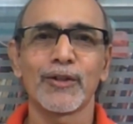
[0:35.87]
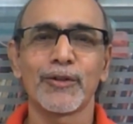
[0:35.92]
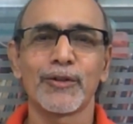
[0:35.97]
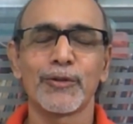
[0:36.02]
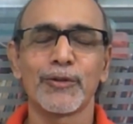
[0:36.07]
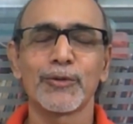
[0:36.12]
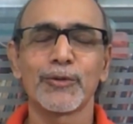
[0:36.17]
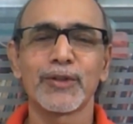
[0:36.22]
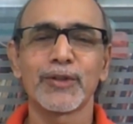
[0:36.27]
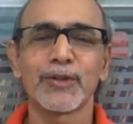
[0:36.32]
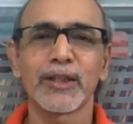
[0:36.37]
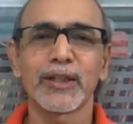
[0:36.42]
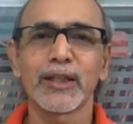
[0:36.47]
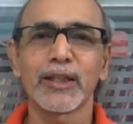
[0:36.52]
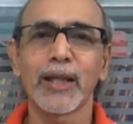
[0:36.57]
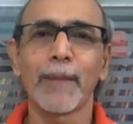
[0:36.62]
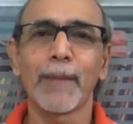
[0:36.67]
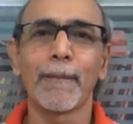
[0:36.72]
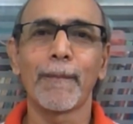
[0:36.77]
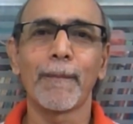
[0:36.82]
using
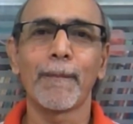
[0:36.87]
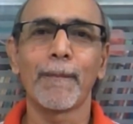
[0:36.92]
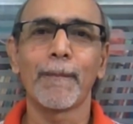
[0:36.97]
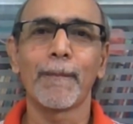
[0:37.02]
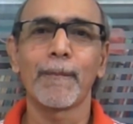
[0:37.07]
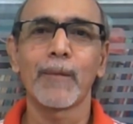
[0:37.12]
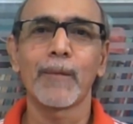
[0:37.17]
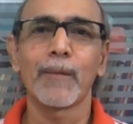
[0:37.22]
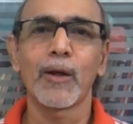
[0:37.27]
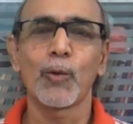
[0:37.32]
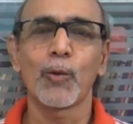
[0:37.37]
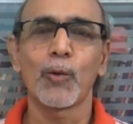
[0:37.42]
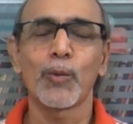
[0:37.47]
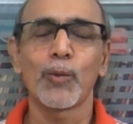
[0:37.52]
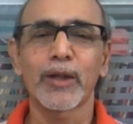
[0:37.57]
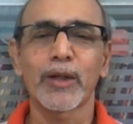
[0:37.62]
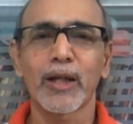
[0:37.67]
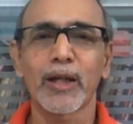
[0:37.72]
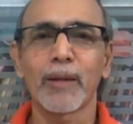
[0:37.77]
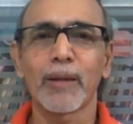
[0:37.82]
them we
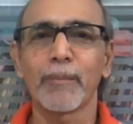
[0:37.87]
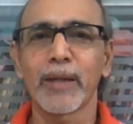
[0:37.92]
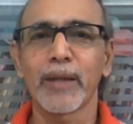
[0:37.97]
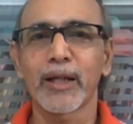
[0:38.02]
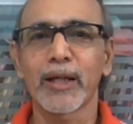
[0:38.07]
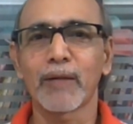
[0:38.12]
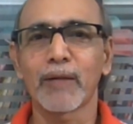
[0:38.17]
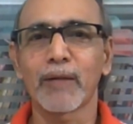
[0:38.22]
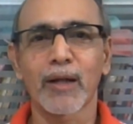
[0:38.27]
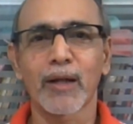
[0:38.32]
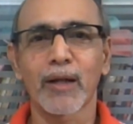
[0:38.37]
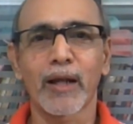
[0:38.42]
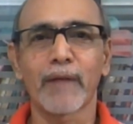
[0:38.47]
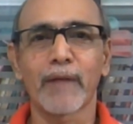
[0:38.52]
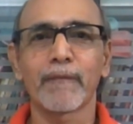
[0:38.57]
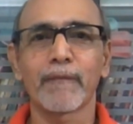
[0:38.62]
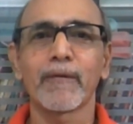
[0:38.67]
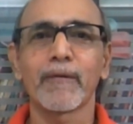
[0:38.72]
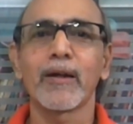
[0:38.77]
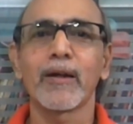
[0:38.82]
can make our
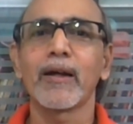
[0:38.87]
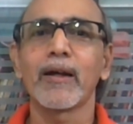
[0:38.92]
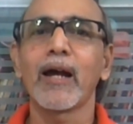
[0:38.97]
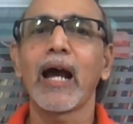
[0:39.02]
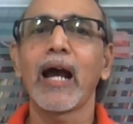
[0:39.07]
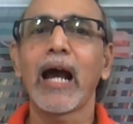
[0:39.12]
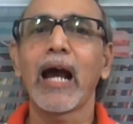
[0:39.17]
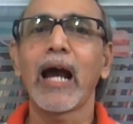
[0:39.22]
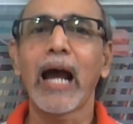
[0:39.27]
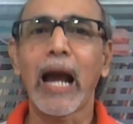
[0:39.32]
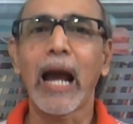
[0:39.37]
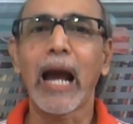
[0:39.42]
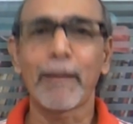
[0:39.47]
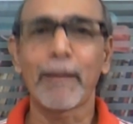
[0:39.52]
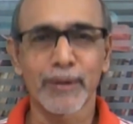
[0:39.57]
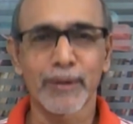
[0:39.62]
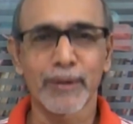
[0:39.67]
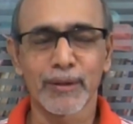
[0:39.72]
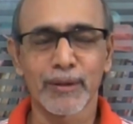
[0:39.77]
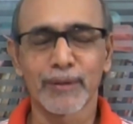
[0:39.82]
life
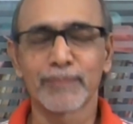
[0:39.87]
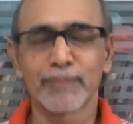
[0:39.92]
happier